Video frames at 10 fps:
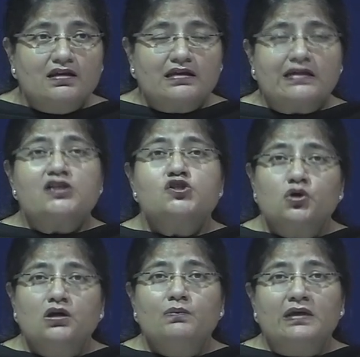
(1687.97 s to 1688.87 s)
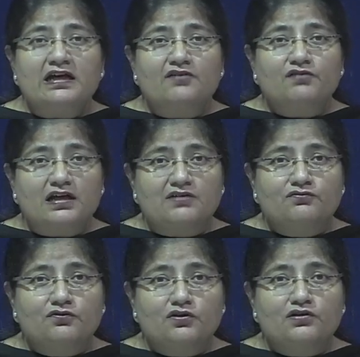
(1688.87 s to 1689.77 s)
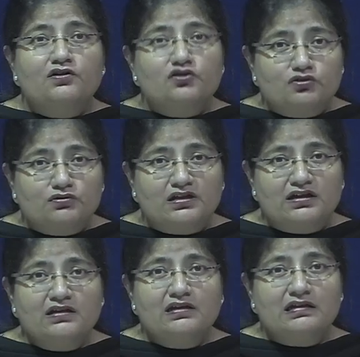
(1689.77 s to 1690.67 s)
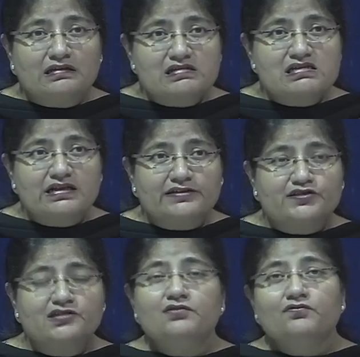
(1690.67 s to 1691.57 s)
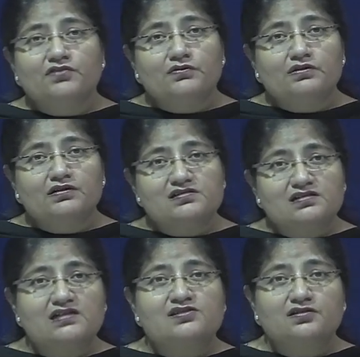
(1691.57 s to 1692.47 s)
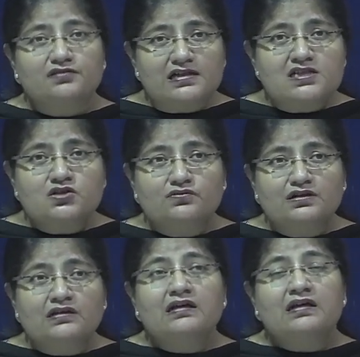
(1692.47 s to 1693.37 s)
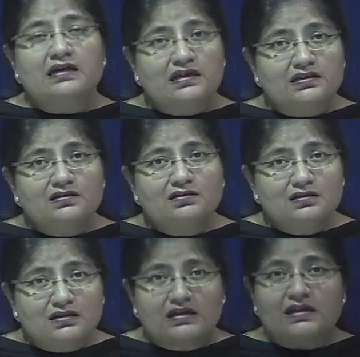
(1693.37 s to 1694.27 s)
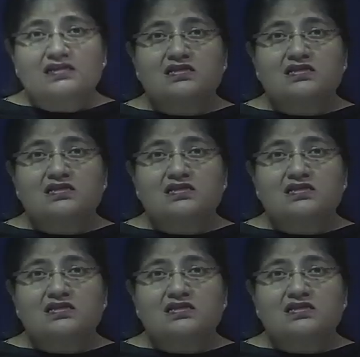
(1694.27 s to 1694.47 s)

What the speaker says: That's all we have time for today in this lecture. We will discuss the rest of it in the next